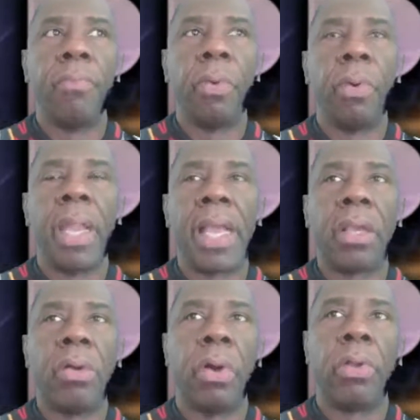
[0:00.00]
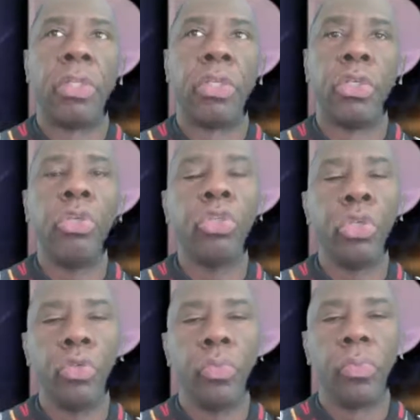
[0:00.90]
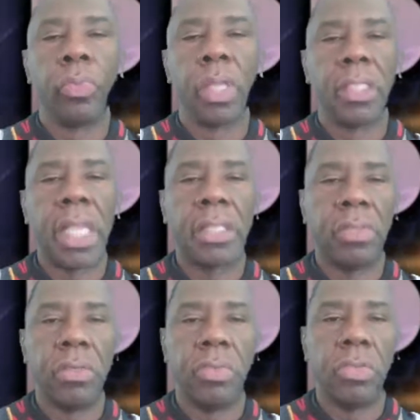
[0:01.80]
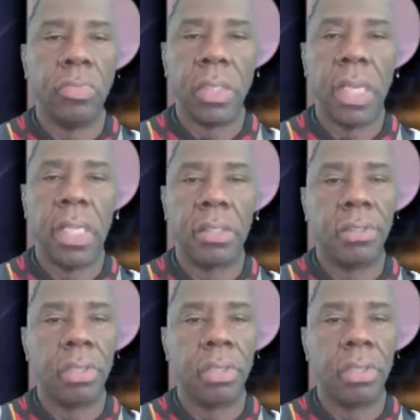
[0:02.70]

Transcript: more like going to YouTube, because that's what YouTube does.